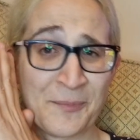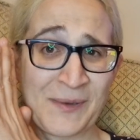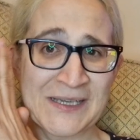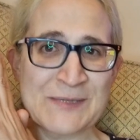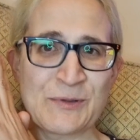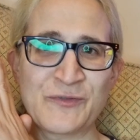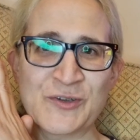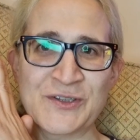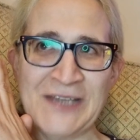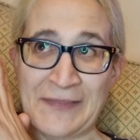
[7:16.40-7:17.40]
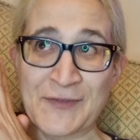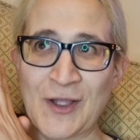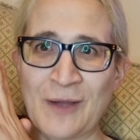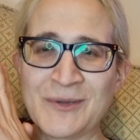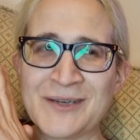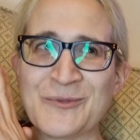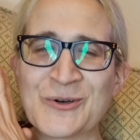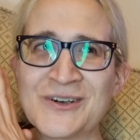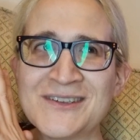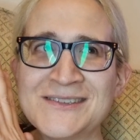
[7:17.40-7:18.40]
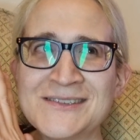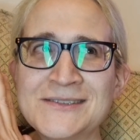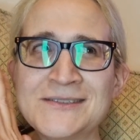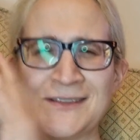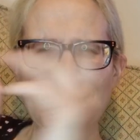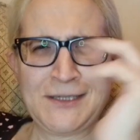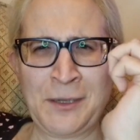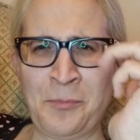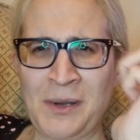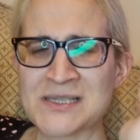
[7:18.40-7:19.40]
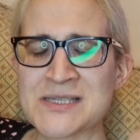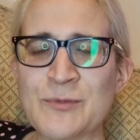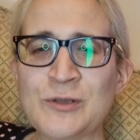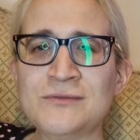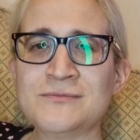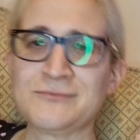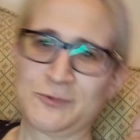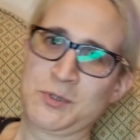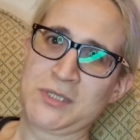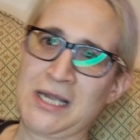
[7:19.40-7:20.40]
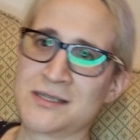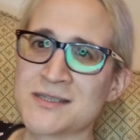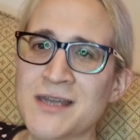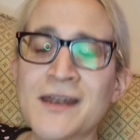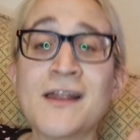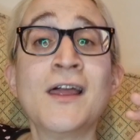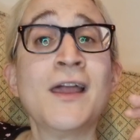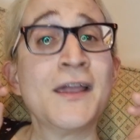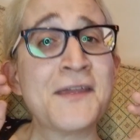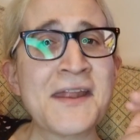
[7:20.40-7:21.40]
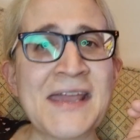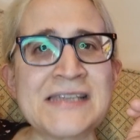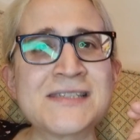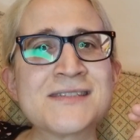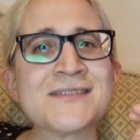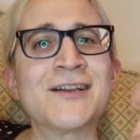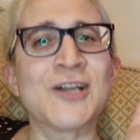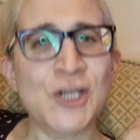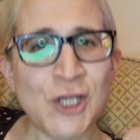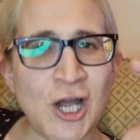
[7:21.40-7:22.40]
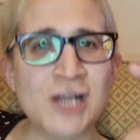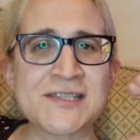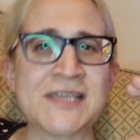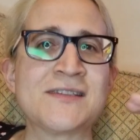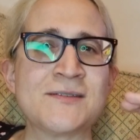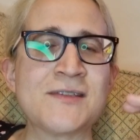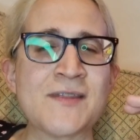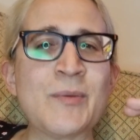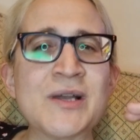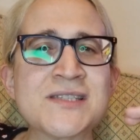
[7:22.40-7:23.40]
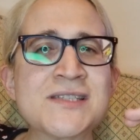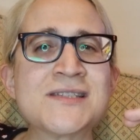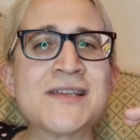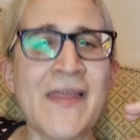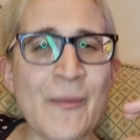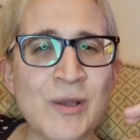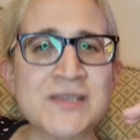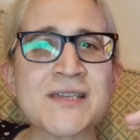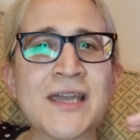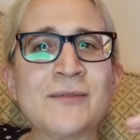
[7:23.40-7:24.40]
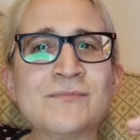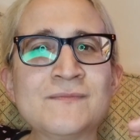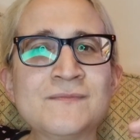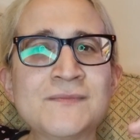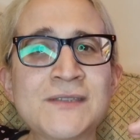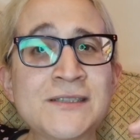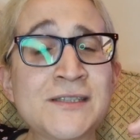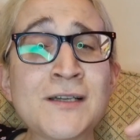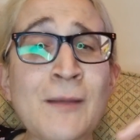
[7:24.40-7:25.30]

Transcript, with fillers: impossible for it not to come anymore. Impossible, because I decided. In any case, God sent the bus, and the bus came didn't